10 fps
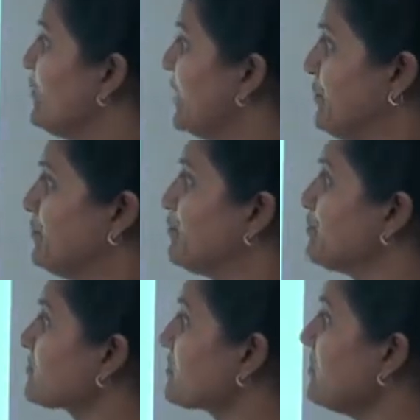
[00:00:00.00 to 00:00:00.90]
B.
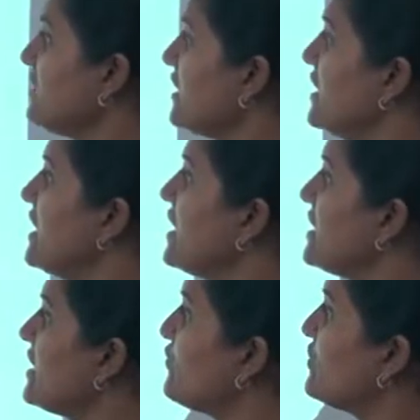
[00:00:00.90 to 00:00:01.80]

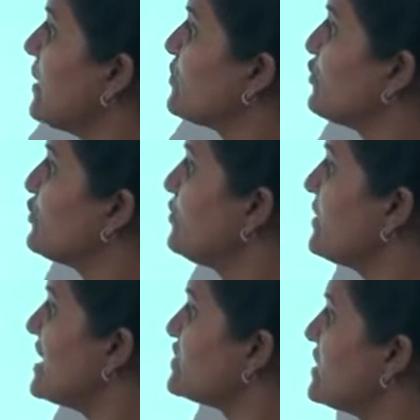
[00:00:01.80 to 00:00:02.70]
Here we have to
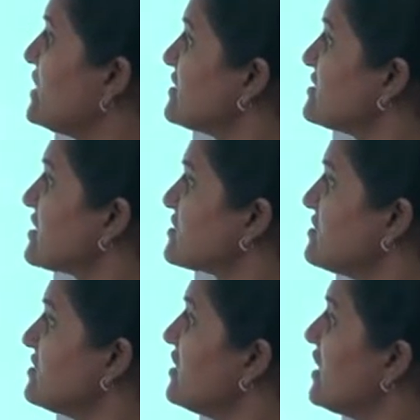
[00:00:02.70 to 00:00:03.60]
prove S1
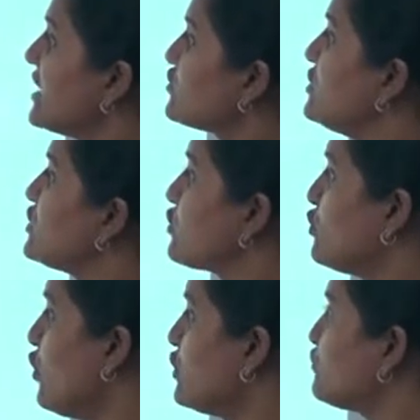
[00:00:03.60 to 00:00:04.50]
intersection S2 is
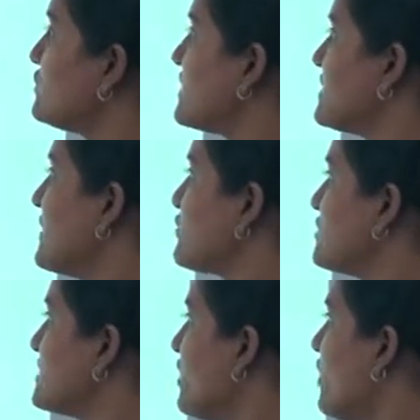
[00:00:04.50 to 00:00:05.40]
closed with respect to the